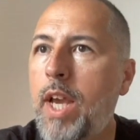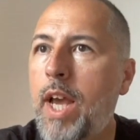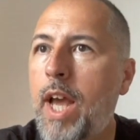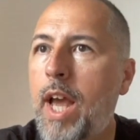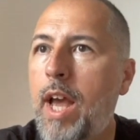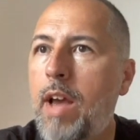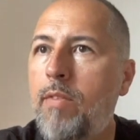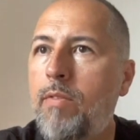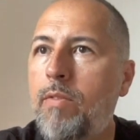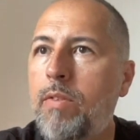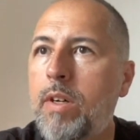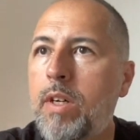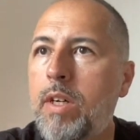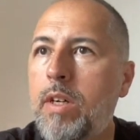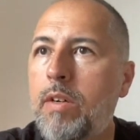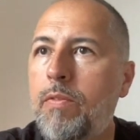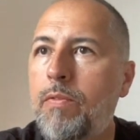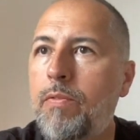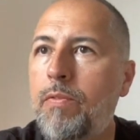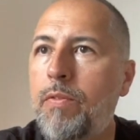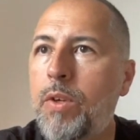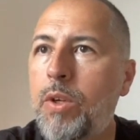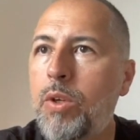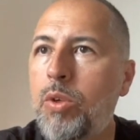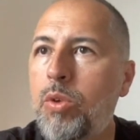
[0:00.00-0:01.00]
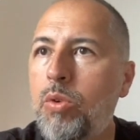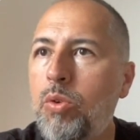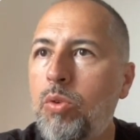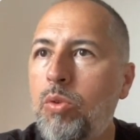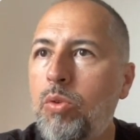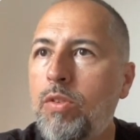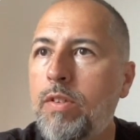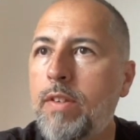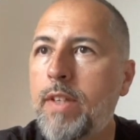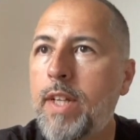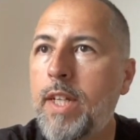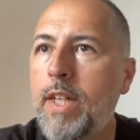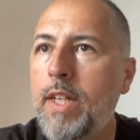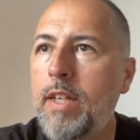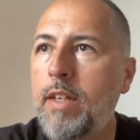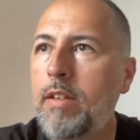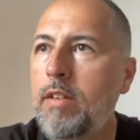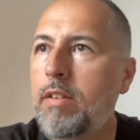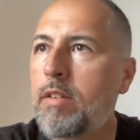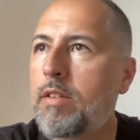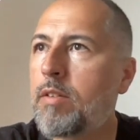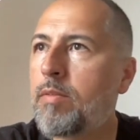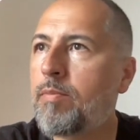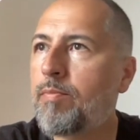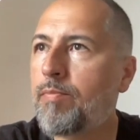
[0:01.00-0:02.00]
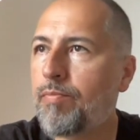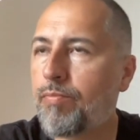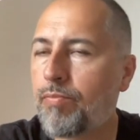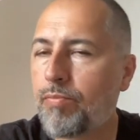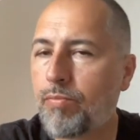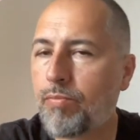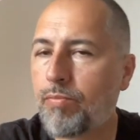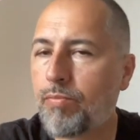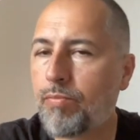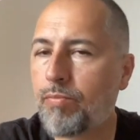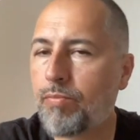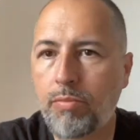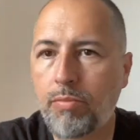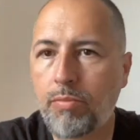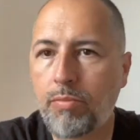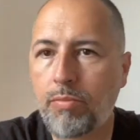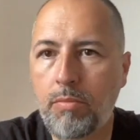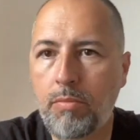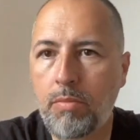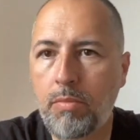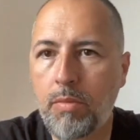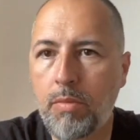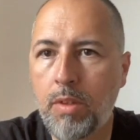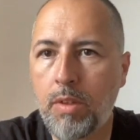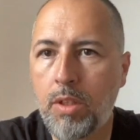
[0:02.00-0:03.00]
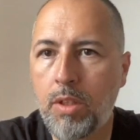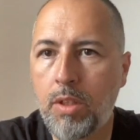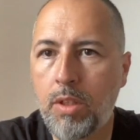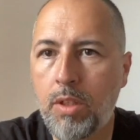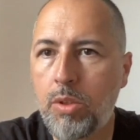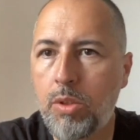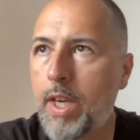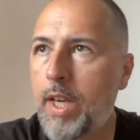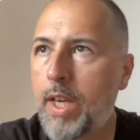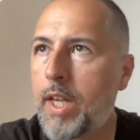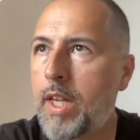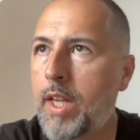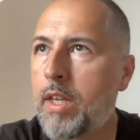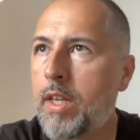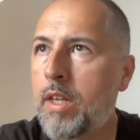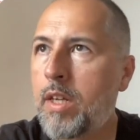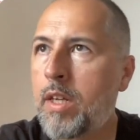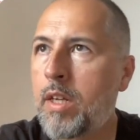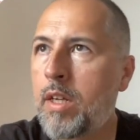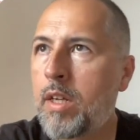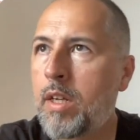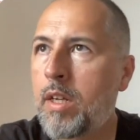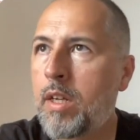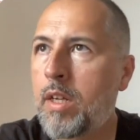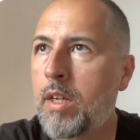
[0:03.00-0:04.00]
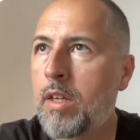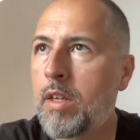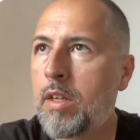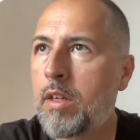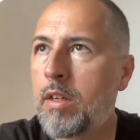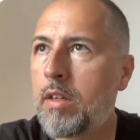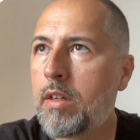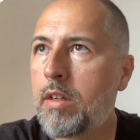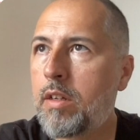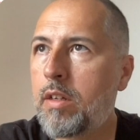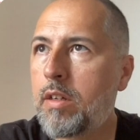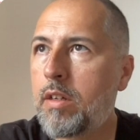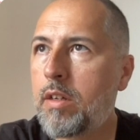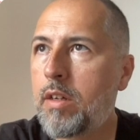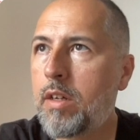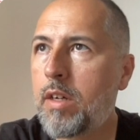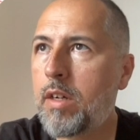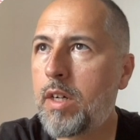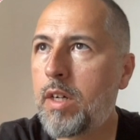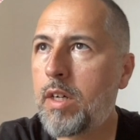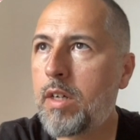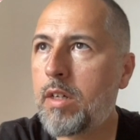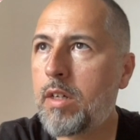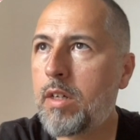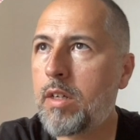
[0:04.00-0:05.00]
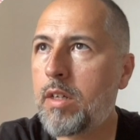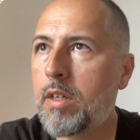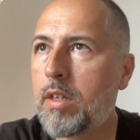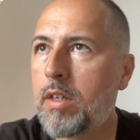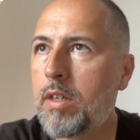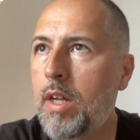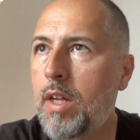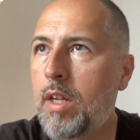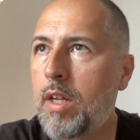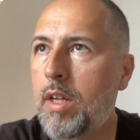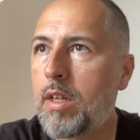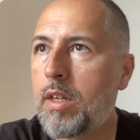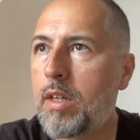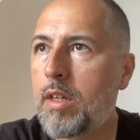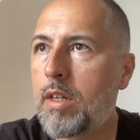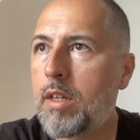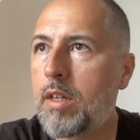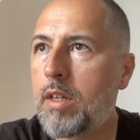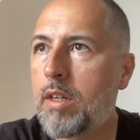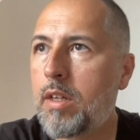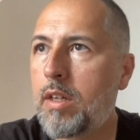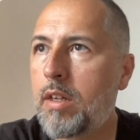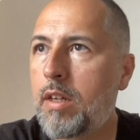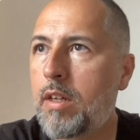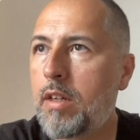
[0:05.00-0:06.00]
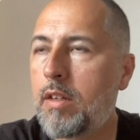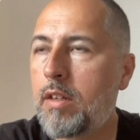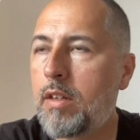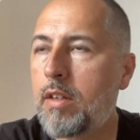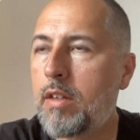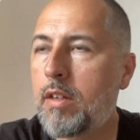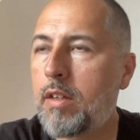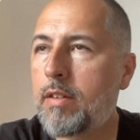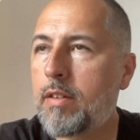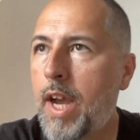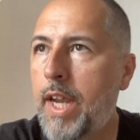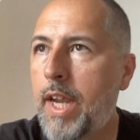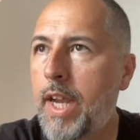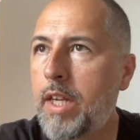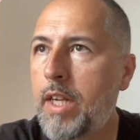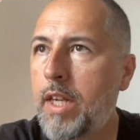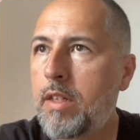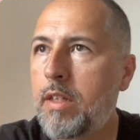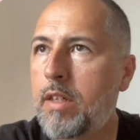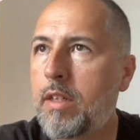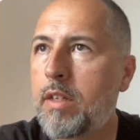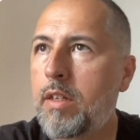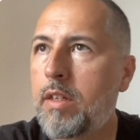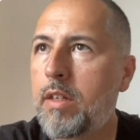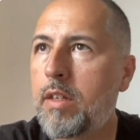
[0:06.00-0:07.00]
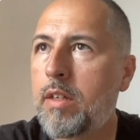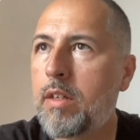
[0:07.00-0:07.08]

we have a few settings. You can uh, assign